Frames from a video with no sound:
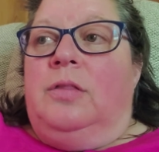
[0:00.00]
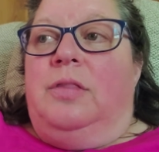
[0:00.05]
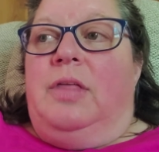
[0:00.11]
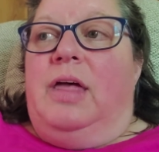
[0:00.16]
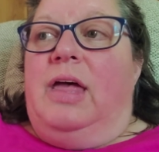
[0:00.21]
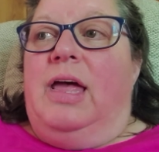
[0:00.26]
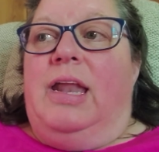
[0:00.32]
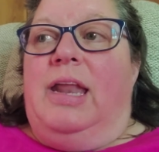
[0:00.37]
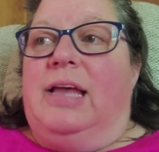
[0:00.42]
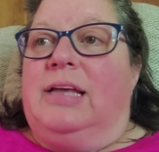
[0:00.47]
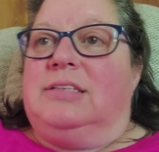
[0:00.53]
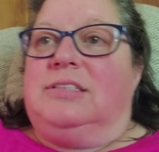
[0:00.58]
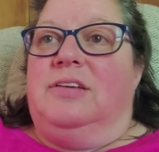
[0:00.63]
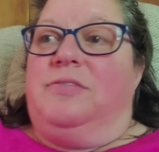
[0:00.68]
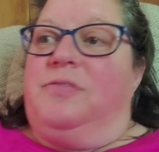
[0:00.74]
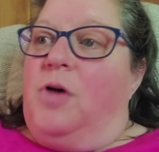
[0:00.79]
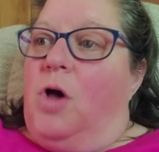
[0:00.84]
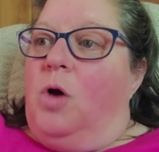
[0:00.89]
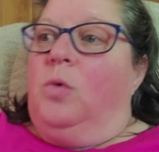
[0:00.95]
the headaches
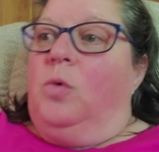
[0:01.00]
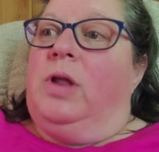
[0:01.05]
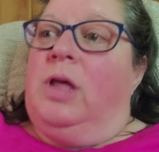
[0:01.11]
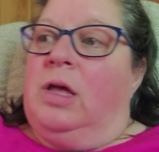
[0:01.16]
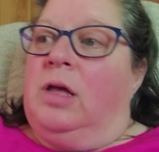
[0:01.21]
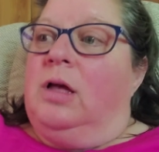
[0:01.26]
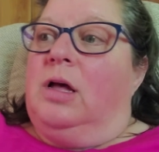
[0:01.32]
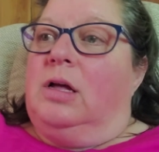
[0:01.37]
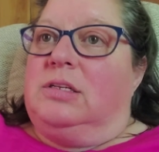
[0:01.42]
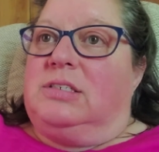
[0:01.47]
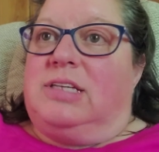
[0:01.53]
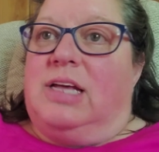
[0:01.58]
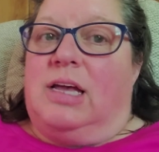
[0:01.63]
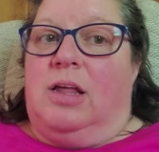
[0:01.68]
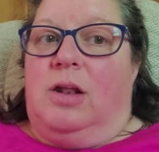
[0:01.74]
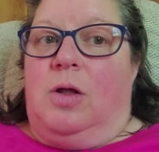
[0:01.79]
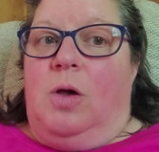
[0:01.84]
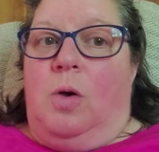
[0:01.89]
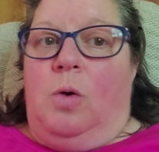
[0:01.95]
of owning a
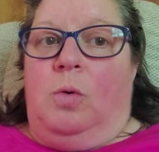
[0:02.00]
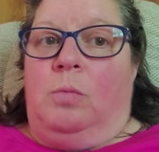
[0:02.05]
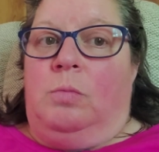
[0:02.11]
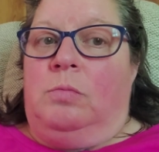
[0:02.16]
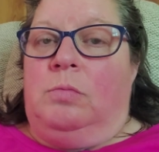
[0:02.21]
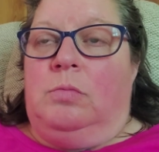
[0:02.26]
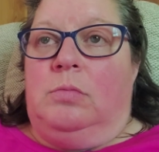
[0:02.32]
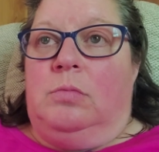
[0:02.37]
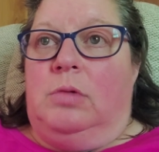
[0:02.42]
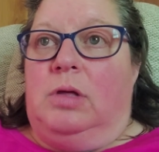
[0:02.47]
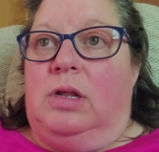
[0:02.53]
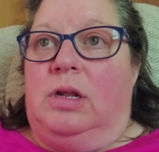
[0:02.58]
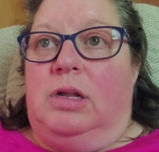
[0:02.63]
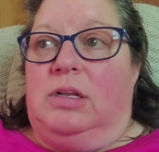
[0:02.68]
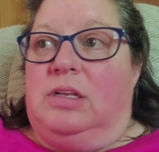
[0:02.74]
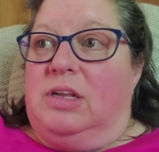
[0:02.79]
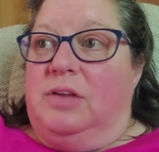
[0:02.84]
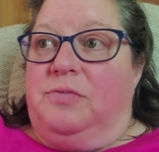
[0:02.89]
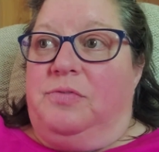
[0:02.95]
second home in a
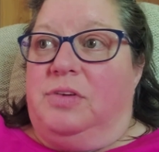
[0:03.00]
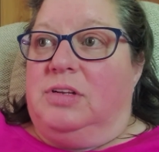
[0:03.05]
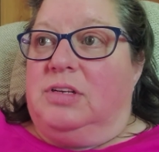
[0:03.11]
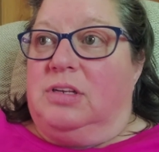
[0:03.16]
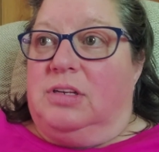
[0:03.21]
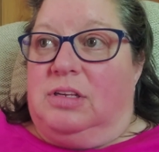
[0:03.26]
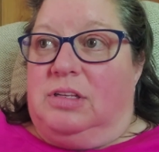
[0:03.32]
different